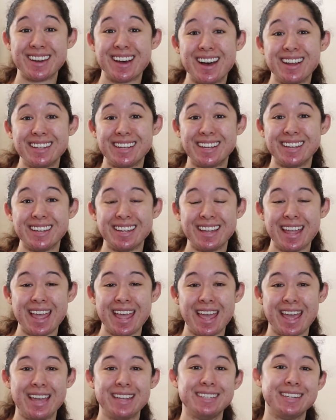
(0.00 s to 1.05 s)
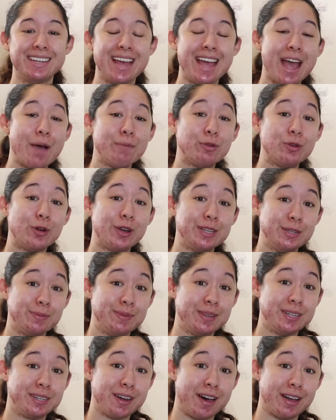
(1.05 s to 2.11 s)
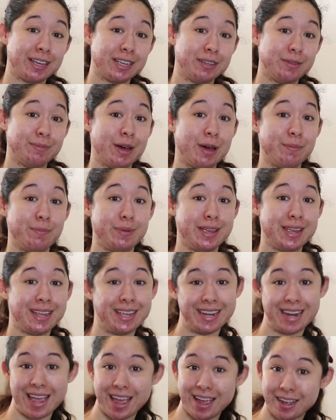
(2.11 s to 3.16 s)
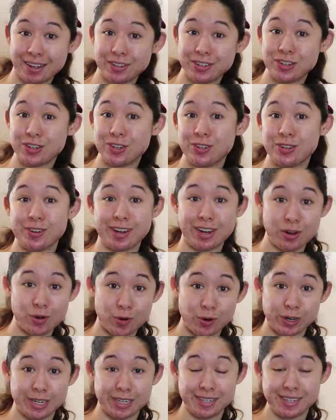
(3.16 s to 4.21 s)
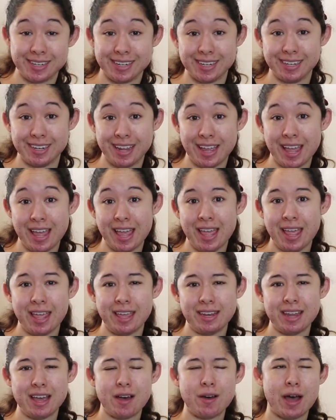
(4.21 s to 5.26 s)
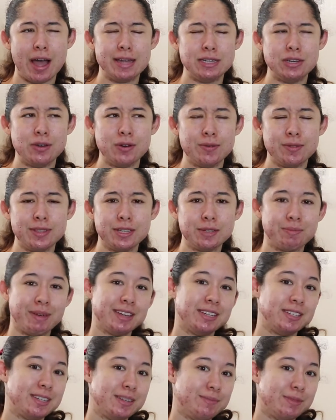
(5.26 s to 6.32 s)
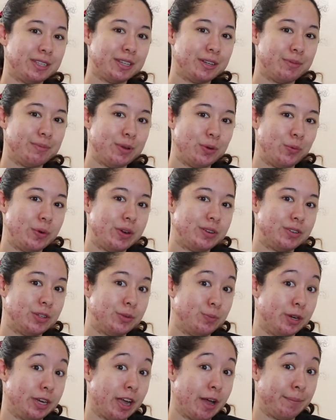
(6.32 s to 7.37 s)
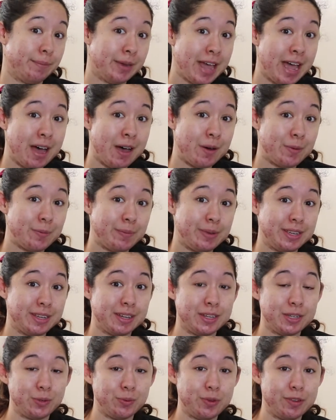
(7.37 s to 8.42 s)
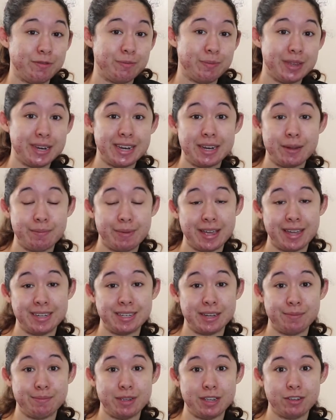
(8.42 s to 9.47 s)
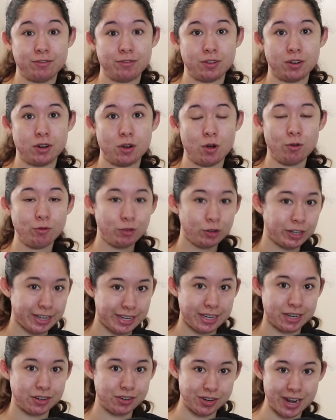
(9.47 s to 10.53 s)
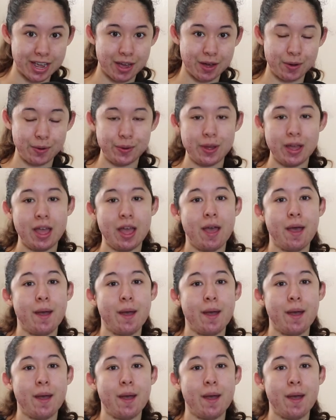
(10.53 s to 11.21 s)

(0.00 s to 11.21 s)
Kala, and today I'm going to be talking about being an actor during quarantine. Now, I know this might seem a little bit weird to bring up now because we've been in a pandemic for over a year now,